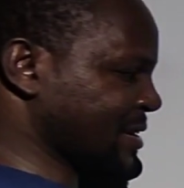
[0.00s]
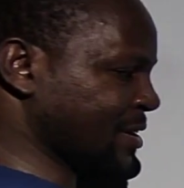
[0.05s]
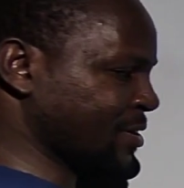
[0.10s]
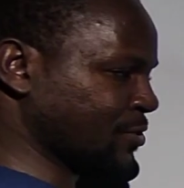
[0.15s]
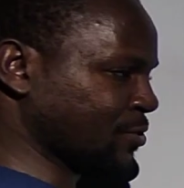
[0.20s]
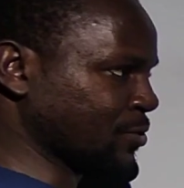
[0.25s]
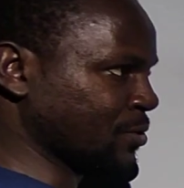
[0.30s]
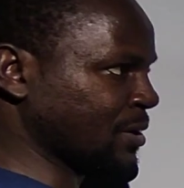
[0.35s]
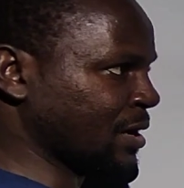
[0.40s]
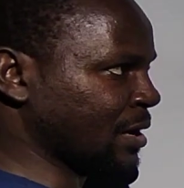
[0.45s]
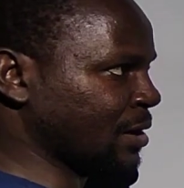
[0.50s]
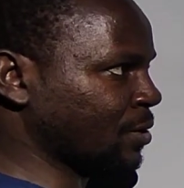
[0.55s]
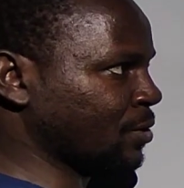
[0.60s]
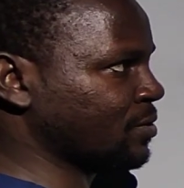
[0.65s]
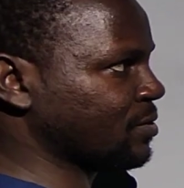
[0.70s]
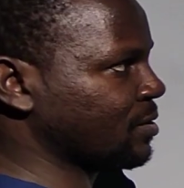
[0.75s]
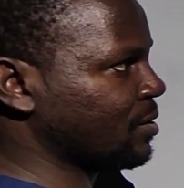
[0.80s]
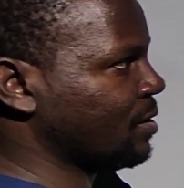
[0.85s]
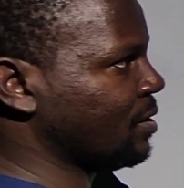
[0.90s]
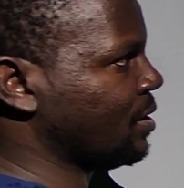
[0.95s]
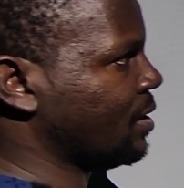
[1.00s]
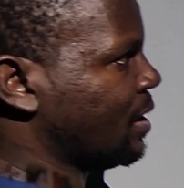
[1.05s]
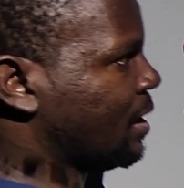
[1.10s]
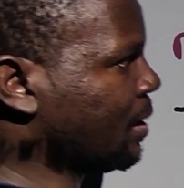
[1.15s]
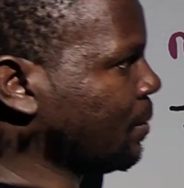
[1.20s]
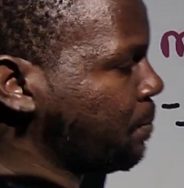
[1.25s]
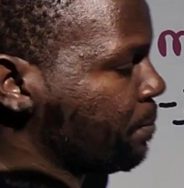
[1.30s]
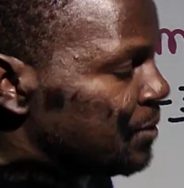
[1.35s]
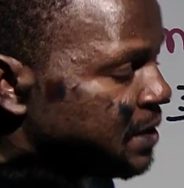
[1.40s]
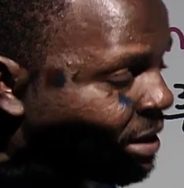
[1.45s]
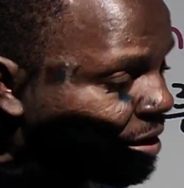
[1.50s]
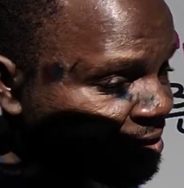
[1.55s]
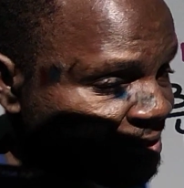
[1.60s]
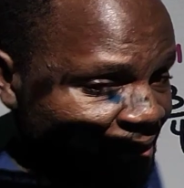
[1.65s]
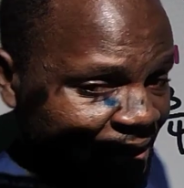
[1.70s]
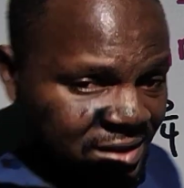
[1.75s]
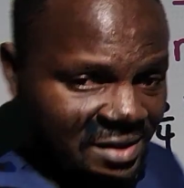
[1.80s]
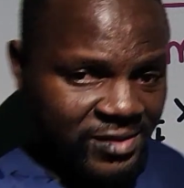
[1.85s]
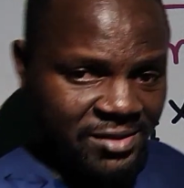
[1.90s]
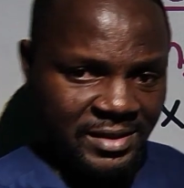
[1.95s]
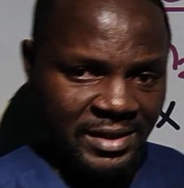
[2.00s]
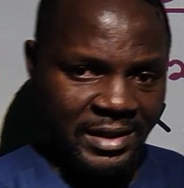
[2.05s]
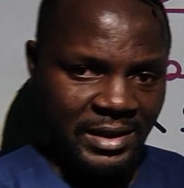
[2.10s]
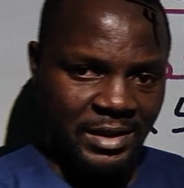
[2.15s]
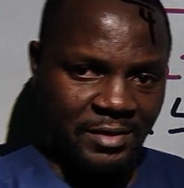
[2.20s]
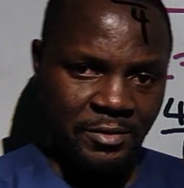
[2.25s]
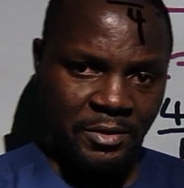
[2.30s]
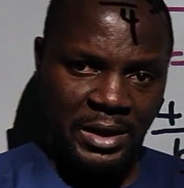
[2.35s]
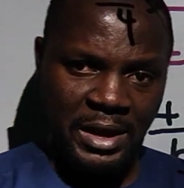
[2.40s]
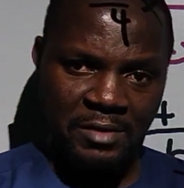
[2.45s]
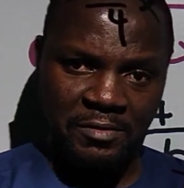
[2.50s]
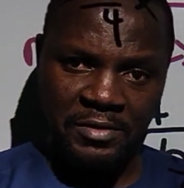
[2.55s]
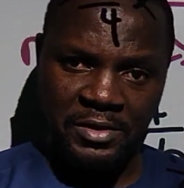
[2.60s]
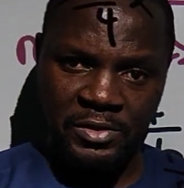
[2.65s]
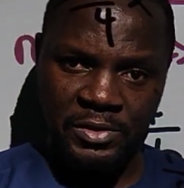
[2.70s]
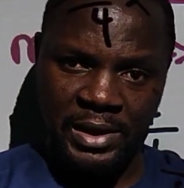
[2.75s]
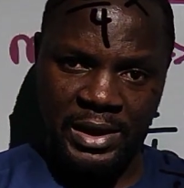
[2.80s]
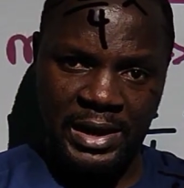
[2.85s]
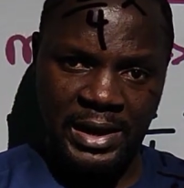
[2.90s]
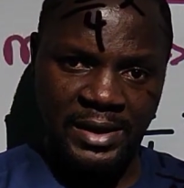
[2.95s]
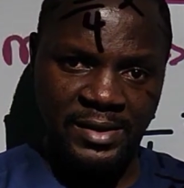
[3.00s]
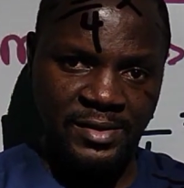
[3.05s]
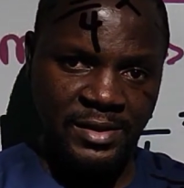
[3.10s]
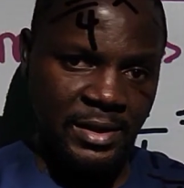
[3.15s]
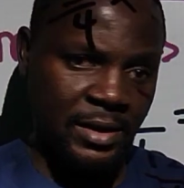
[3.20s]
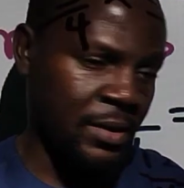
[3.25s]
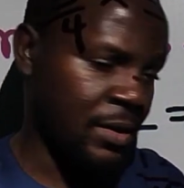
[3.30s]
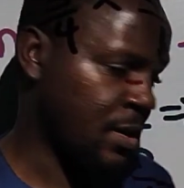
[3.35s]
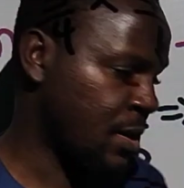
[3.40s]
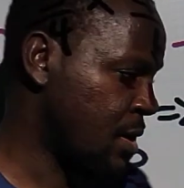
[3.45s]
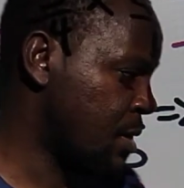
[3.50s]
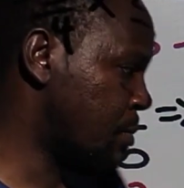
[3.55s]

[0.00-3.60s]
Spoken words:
cancelled out and b answer is 3 if you can visualize. Now,